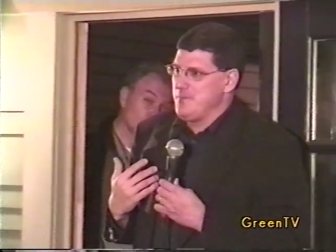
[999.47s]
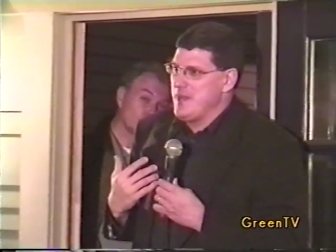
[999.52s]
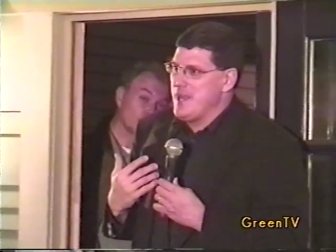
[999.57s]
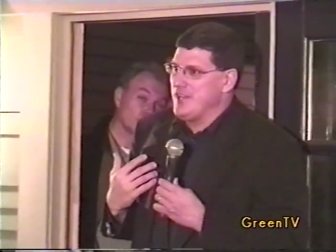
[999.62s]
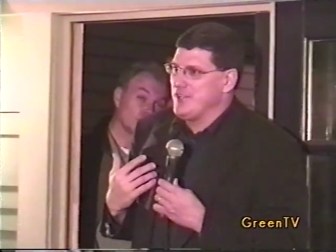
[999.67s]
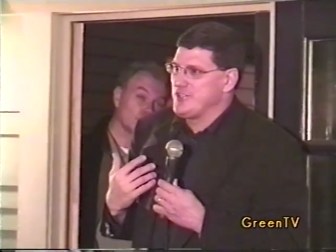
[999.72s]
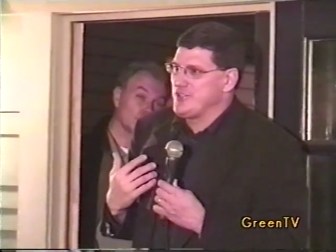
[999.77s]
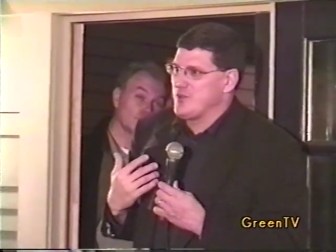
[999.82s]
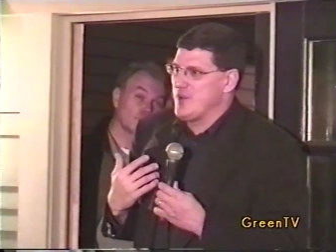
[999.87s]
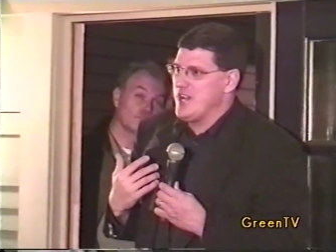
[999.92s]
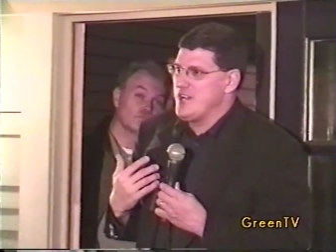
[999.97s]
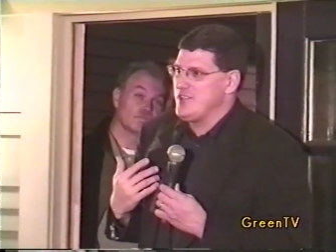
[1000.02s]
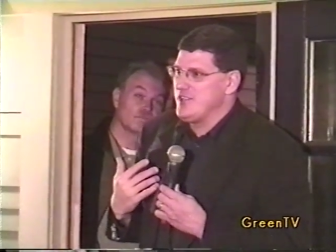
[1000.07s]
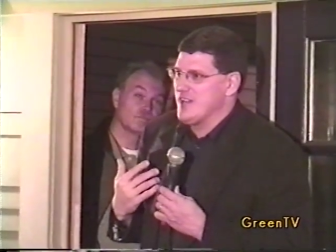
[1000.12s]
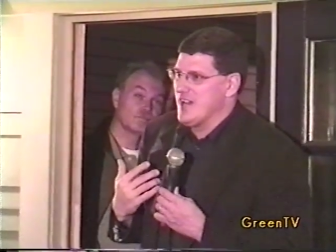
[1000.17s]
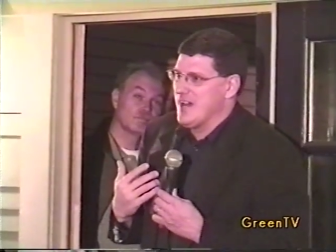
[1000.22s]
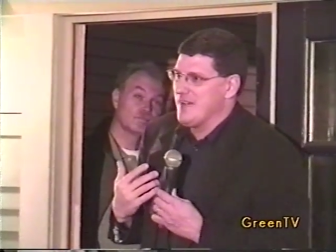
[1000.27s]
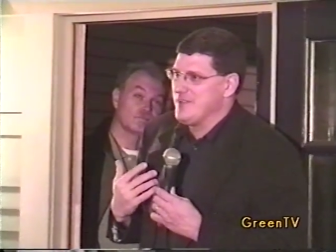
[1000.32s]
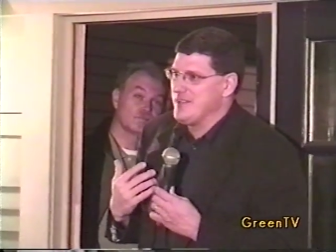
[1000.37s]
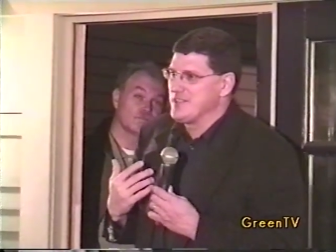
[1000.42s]
administration,
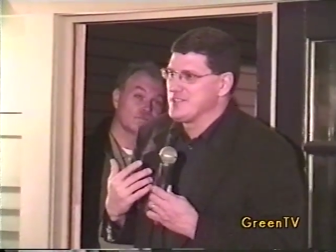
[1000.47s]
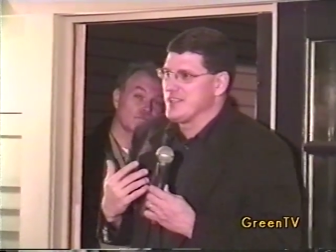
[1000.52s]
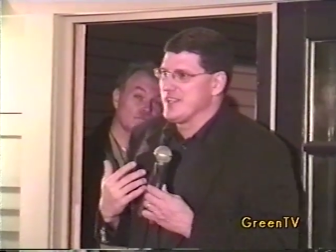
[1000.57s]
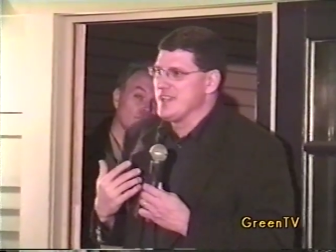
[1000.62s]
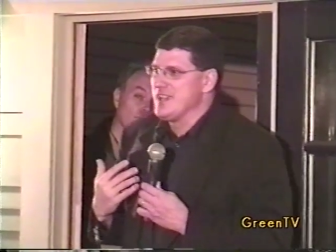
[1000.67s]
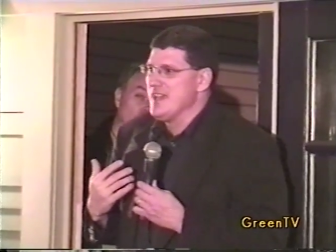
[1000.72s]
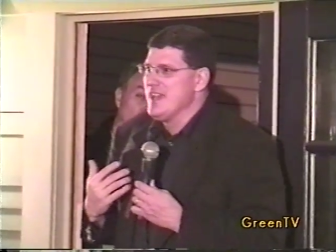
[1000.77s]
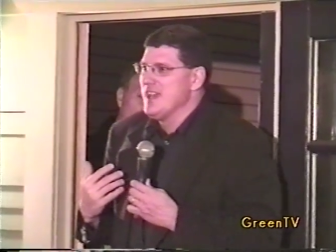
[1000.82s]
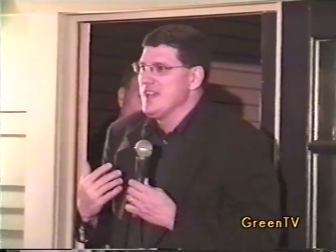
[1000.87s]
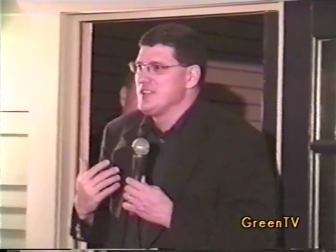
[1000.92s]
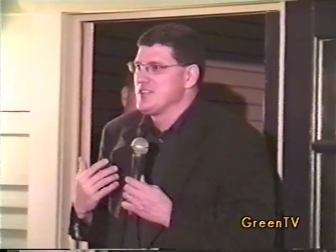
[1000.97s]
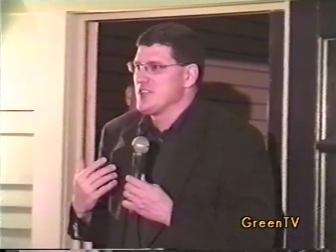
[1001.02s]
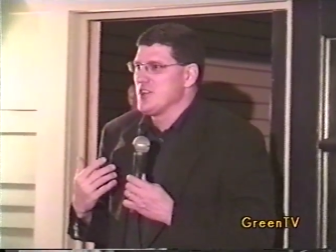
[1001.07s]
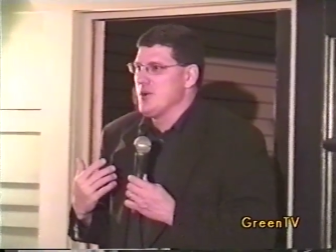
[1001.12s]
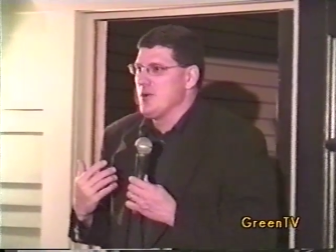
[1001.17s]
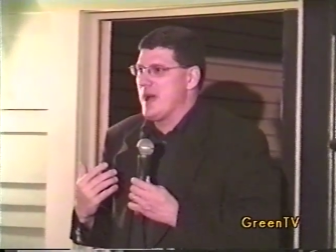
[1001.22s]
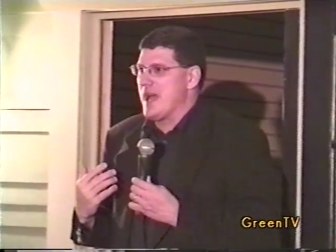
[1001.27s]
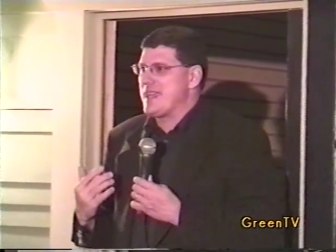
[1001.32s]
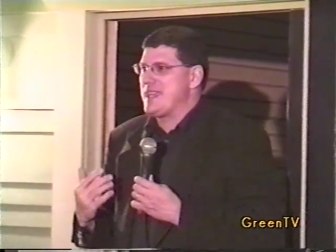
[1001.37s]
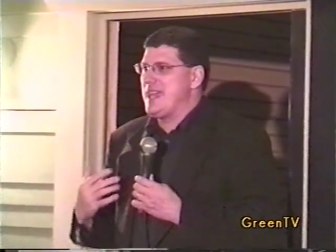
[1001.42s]
obviously,
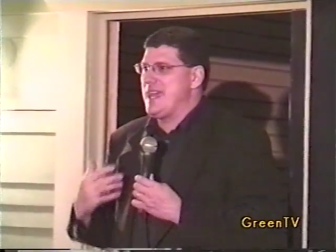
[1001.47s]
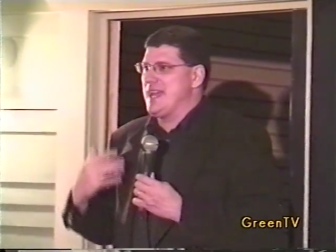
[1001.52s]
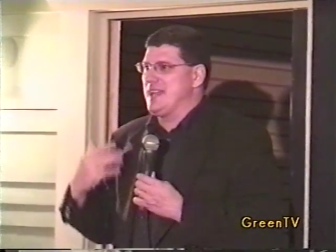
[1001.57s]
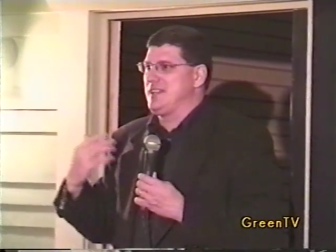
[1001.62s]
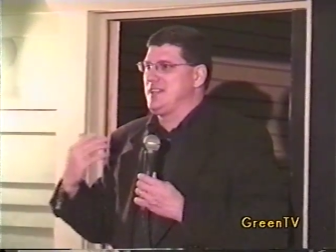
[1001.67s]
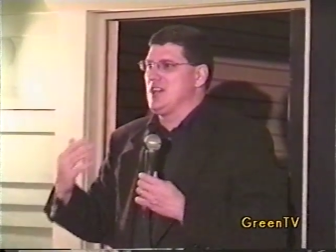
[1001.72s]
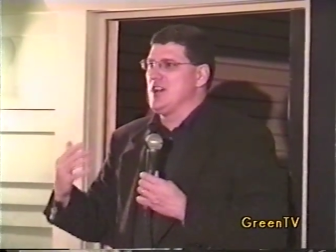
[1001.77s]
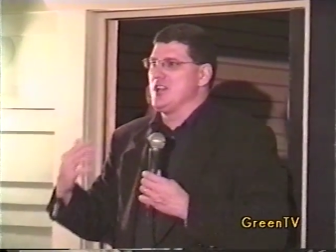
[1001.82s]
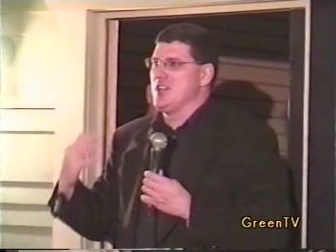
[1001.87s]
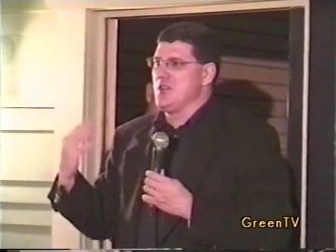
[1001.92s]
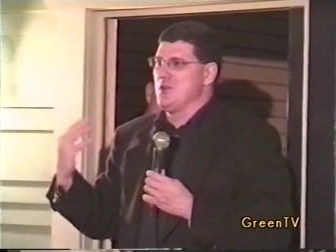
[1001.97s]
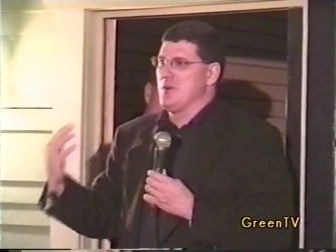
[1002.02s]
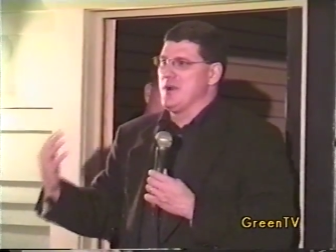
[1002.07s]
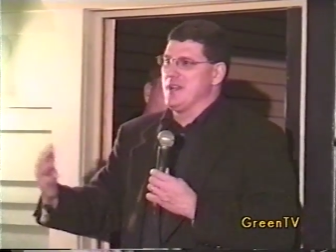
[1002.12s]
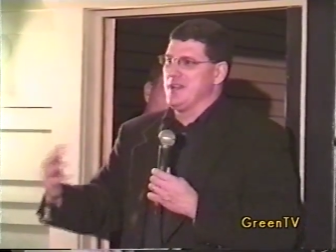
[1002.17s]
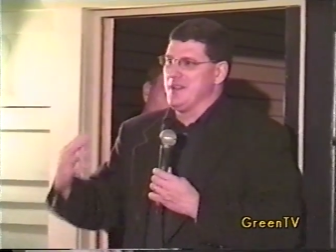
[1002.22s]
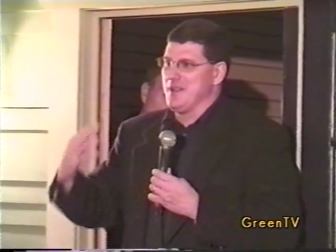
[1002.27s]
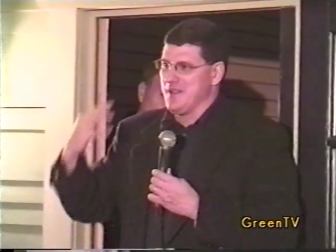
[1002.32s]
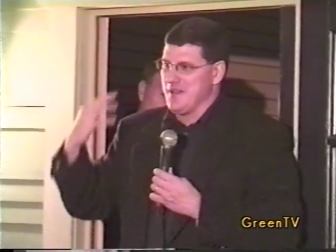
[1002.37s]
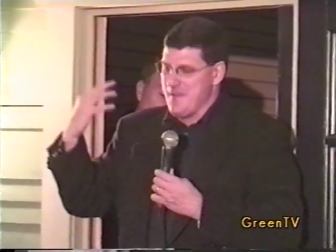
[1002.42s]
so I can't tell you
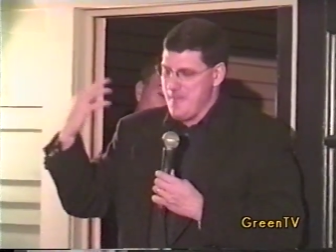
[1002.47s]
what,